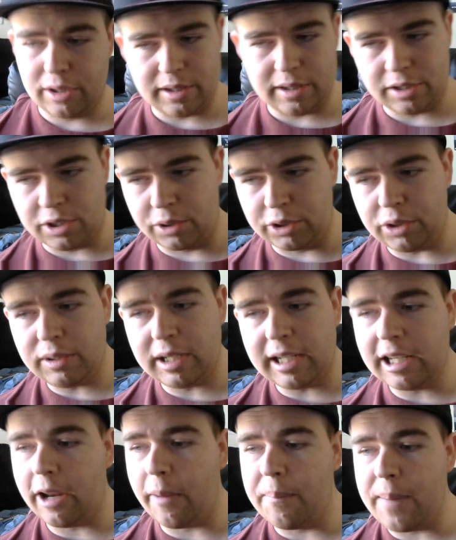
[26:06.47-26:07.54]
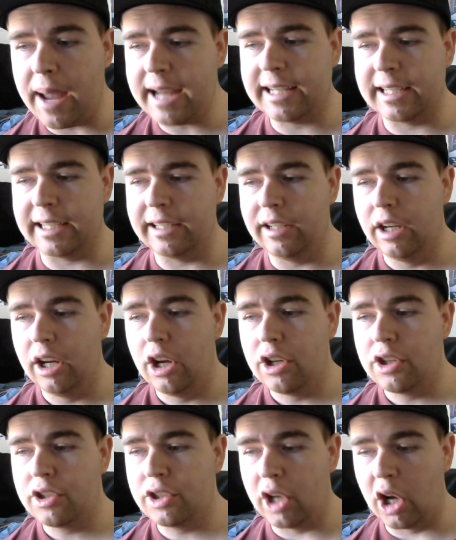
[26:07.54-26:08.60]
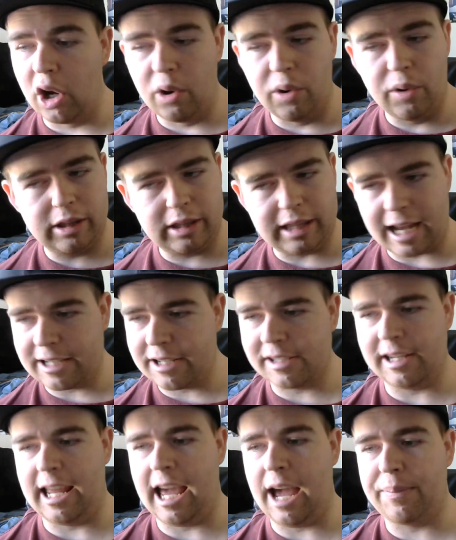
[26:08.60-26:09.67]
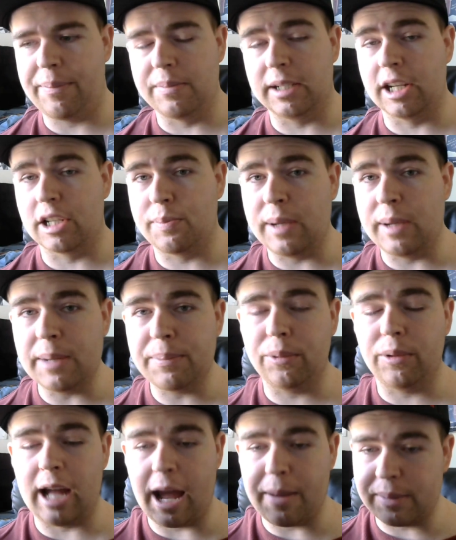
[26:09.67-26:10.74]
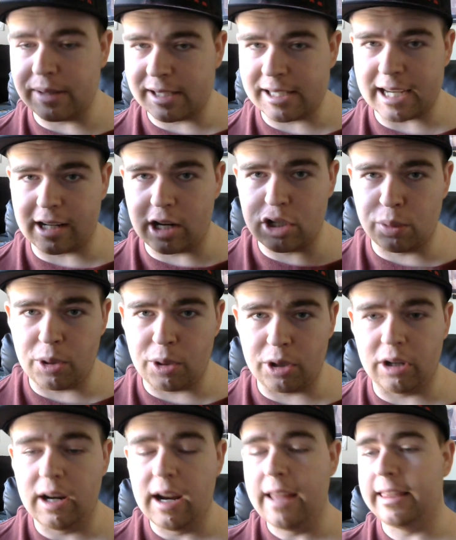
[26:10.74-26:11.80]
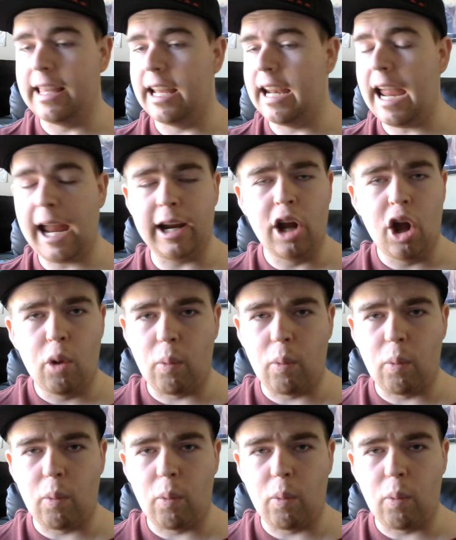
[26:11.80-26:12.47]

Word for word: So you need to make it so that doesn't happen, because people have been saying on Twitter that, hey,